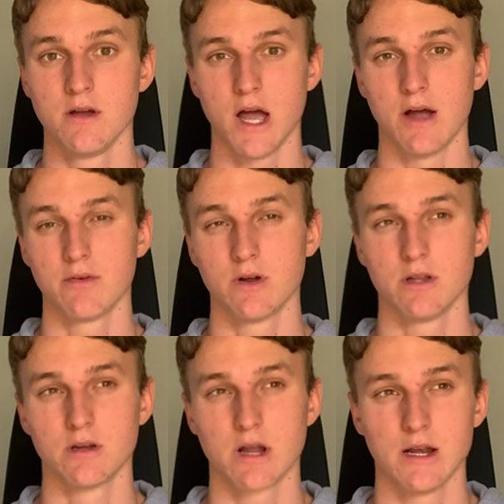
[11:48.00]
I've got
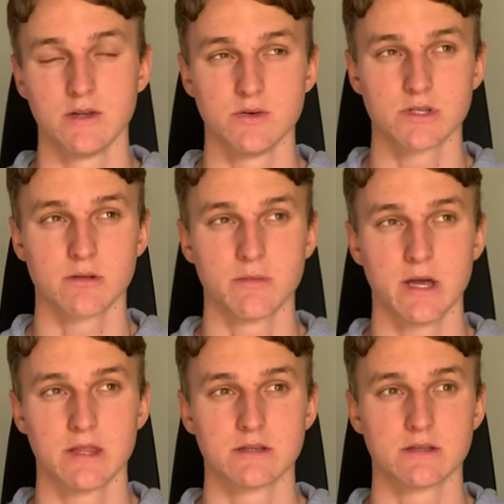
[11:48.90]
to kind of do something
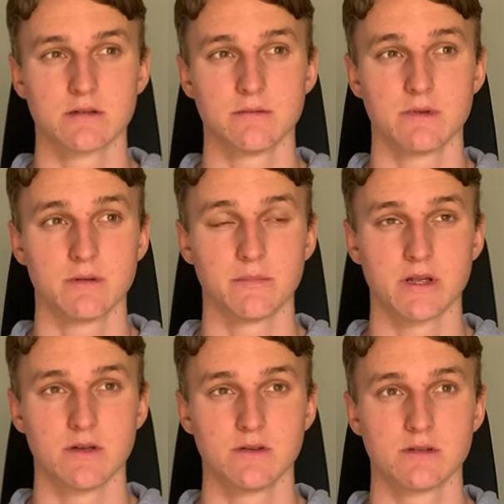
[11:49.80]
about this
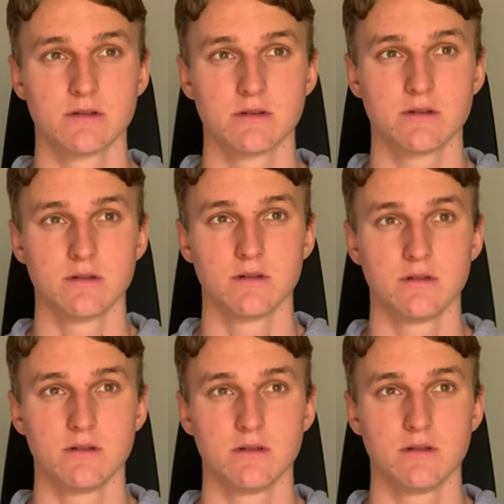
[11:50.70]
because
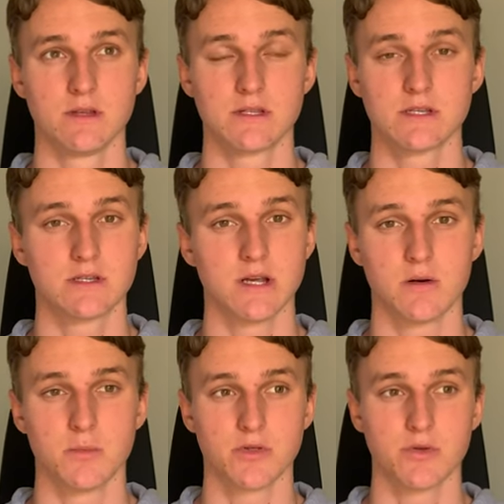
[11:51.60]
this is a
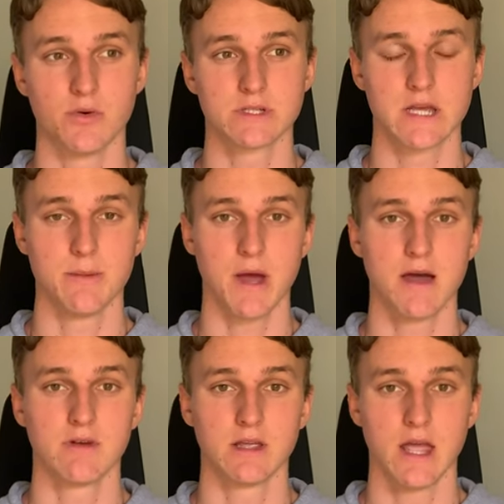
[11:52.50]
terrible thought to keep
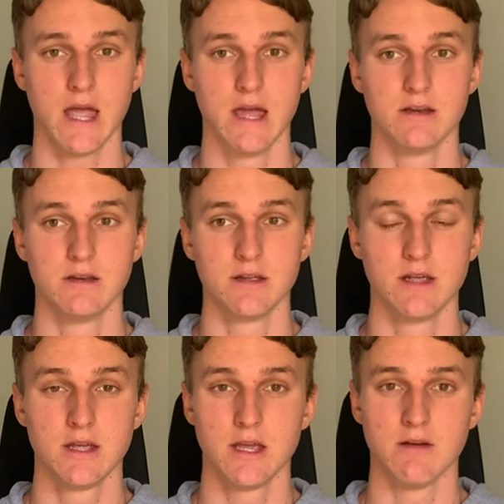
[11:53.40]
having. And
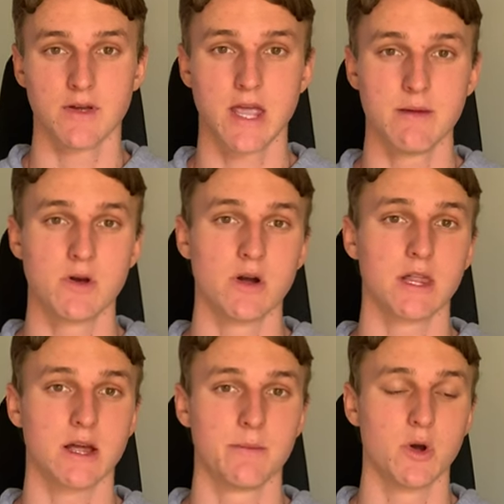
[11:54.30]
if I keep going
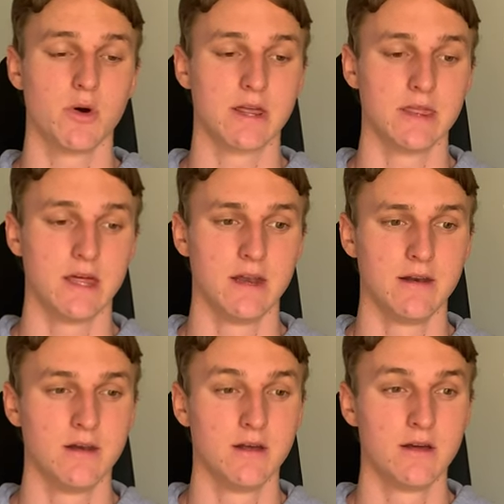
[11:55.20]
like I'm going,
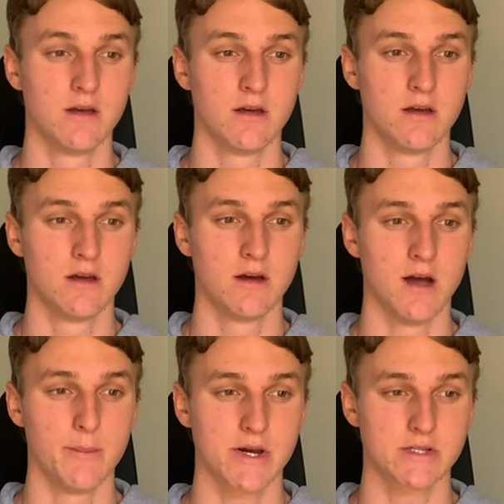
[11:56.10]
then
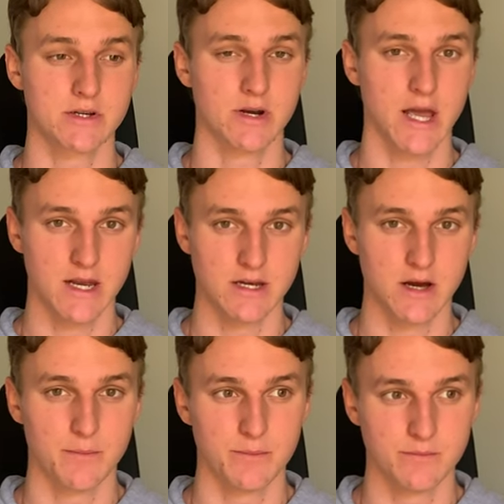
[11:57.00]
I'm actually going to end
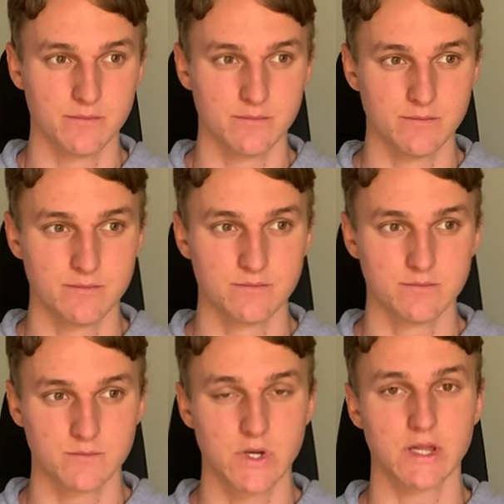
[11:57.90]
up
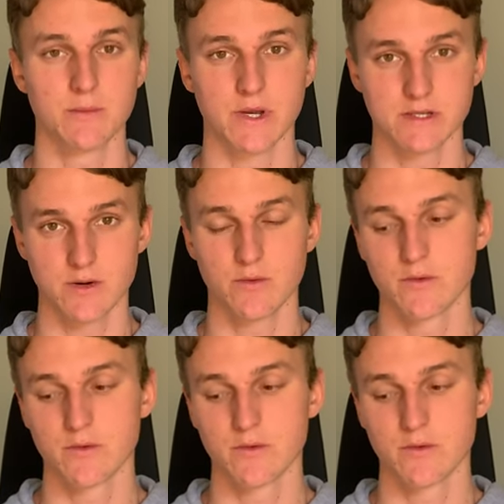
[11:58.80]
killing myself.